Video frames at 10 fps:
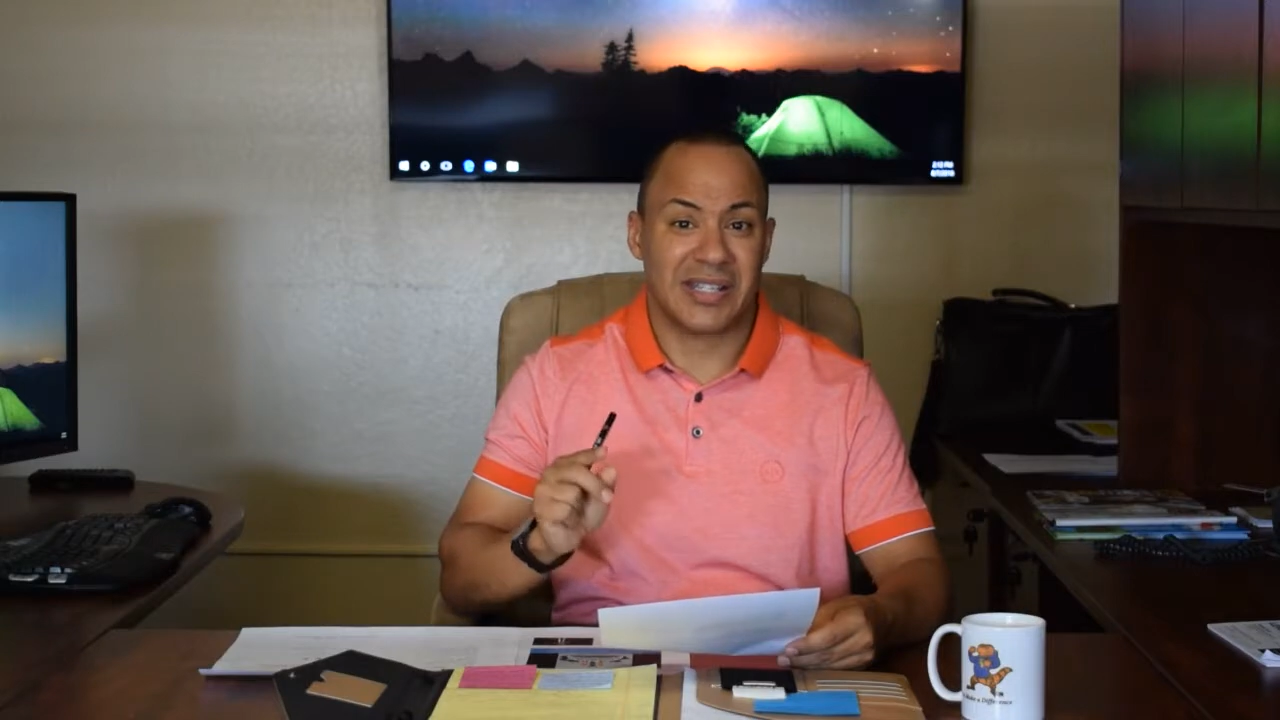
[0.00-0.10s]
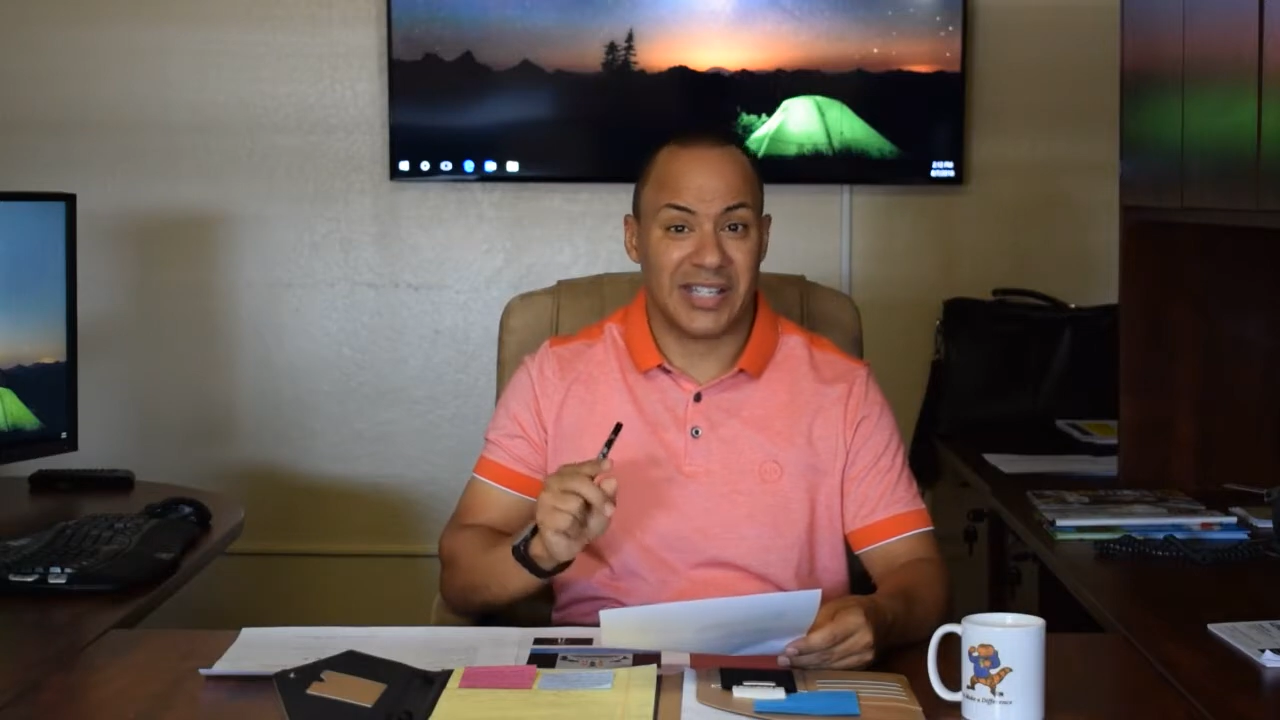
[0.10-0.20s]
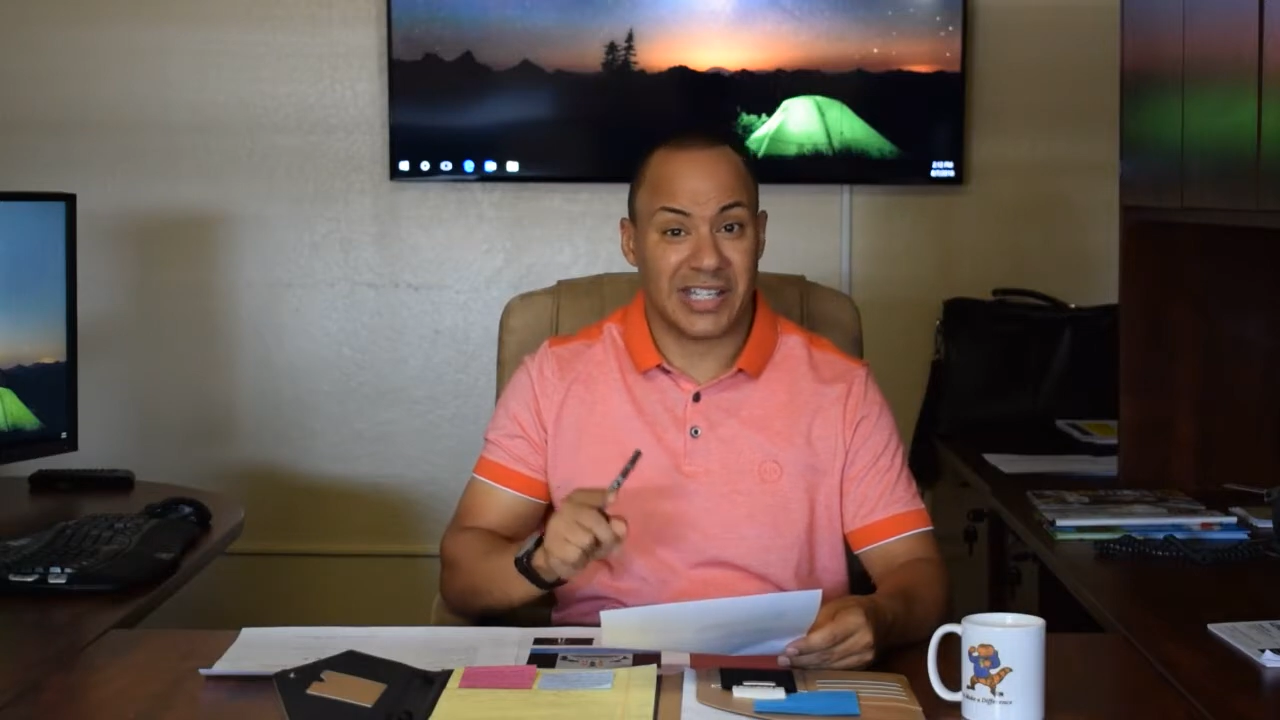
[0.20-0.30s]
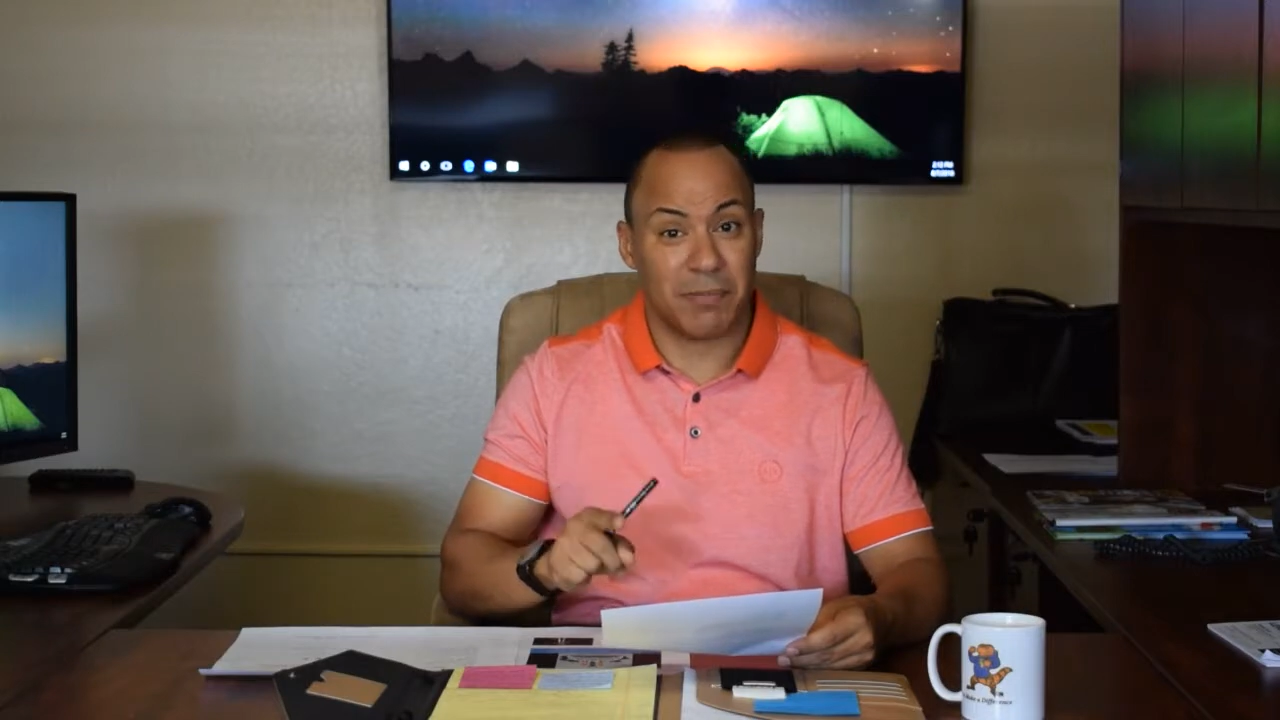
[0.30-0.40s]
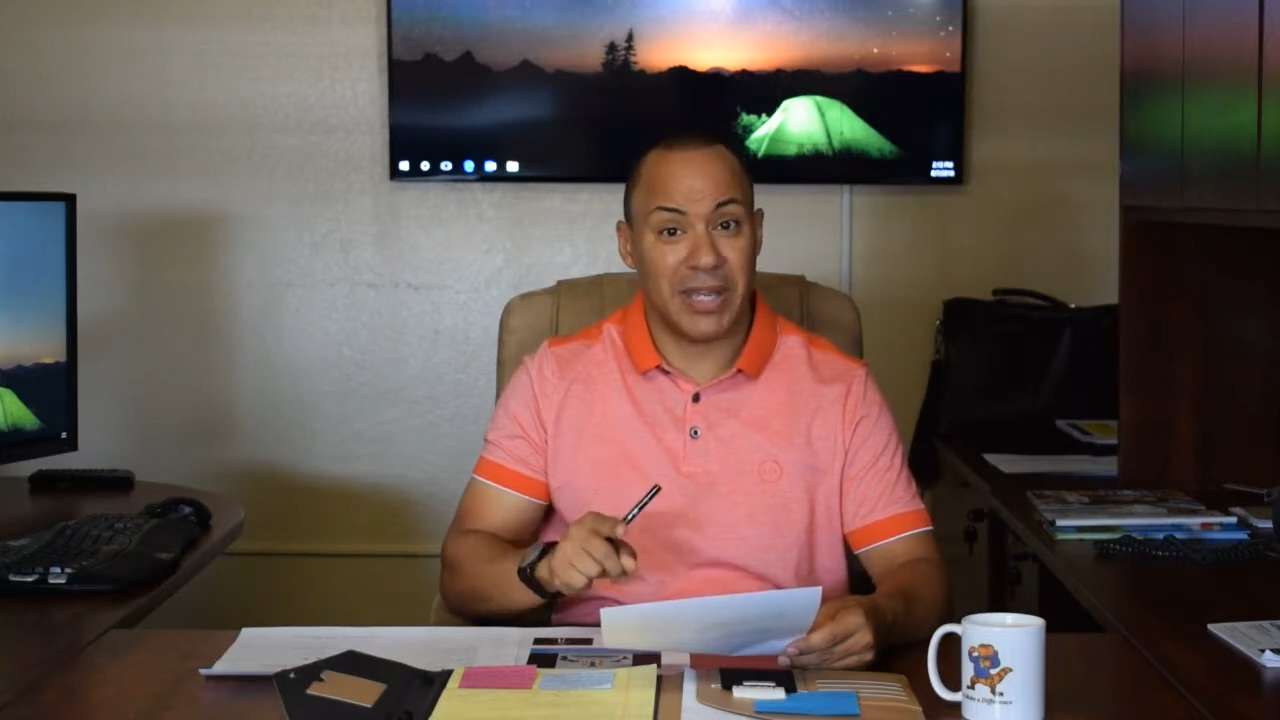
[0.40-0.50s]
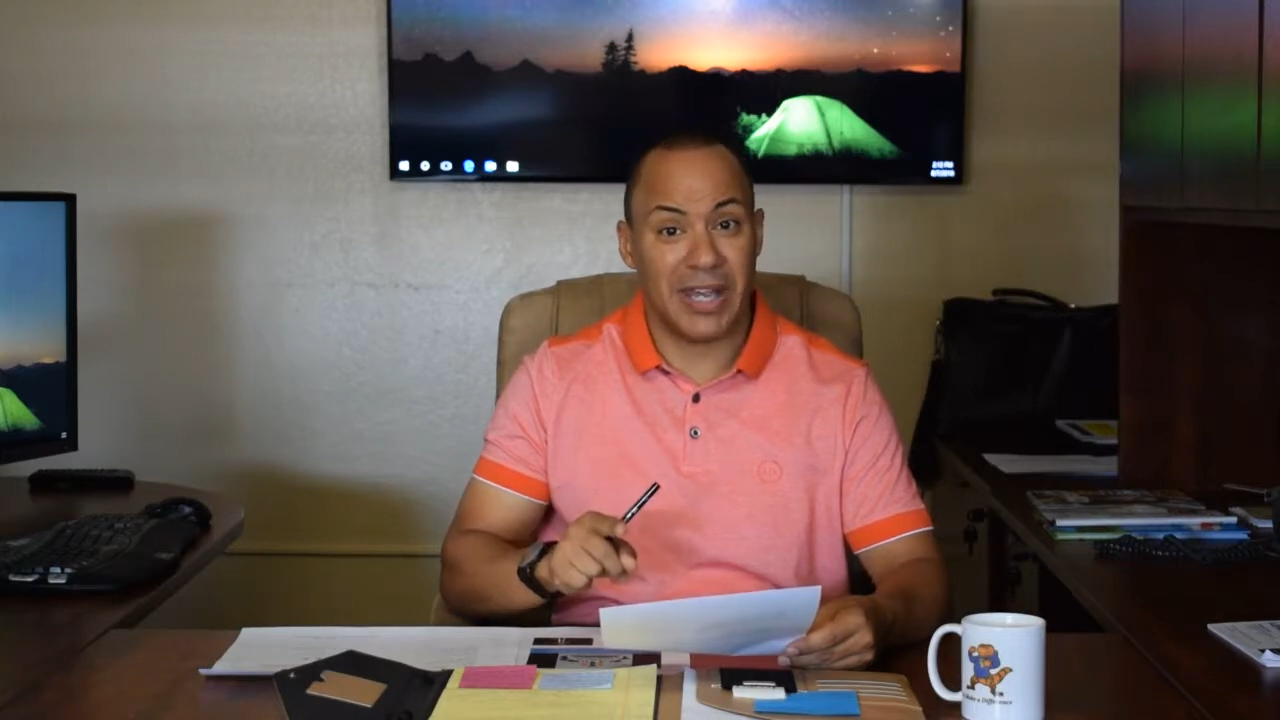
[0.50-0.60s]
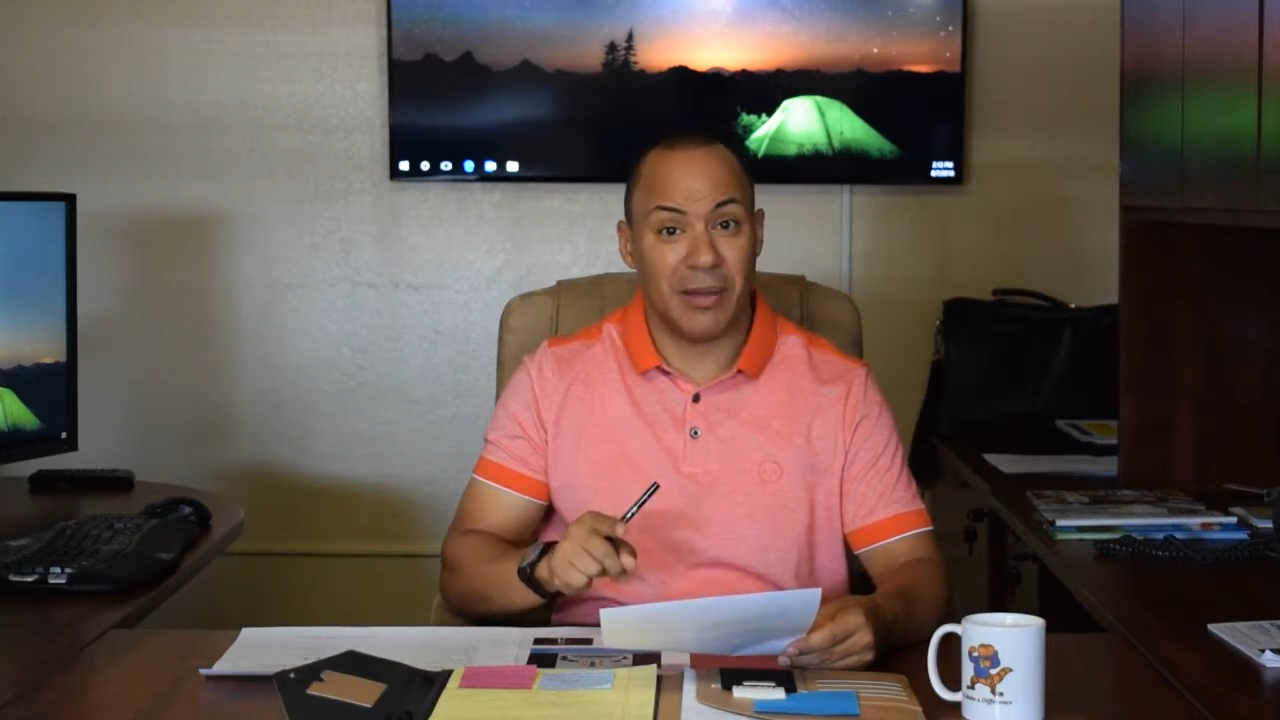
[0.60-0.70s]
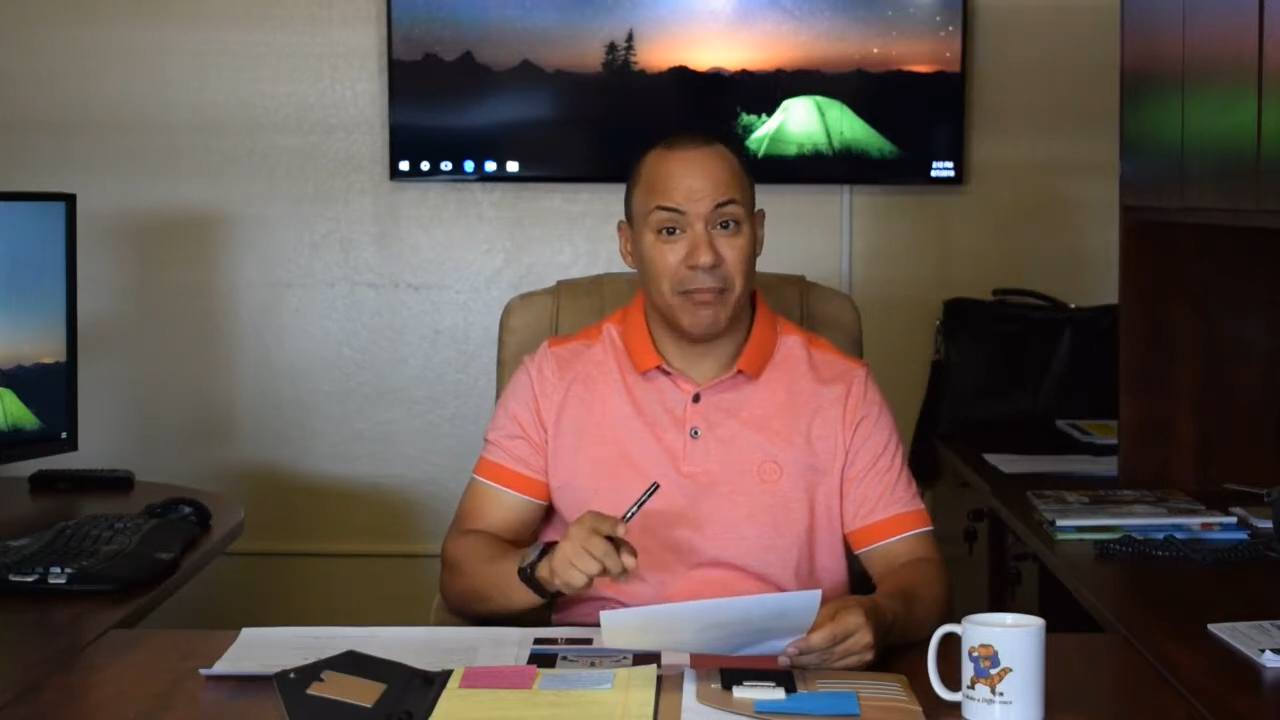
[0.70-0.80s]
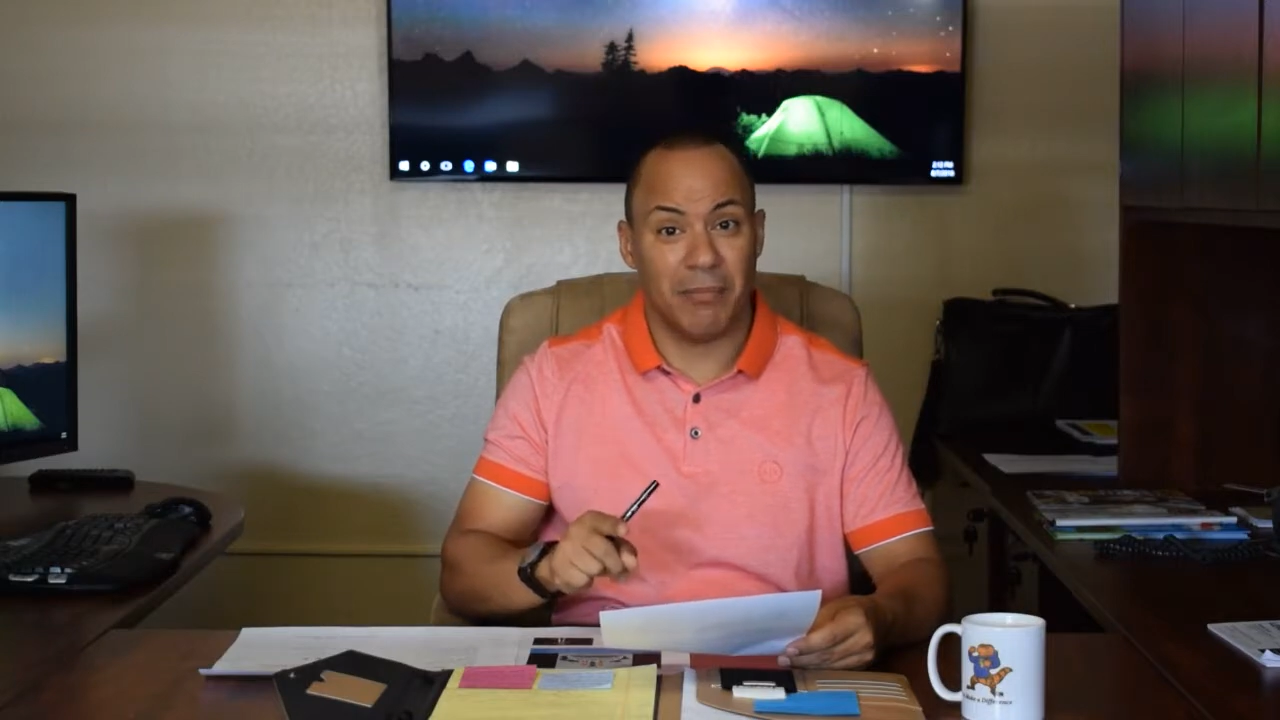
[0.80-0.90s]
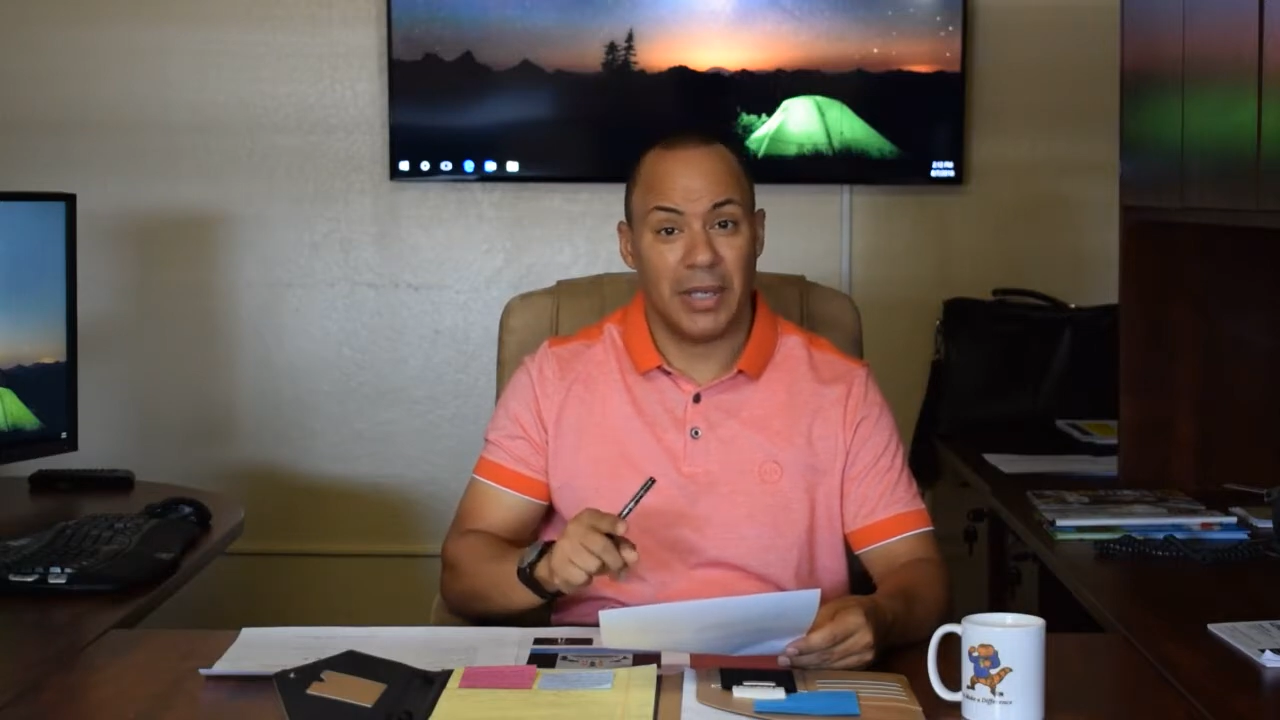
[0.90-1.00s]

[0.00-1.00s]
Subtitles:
6 p.m.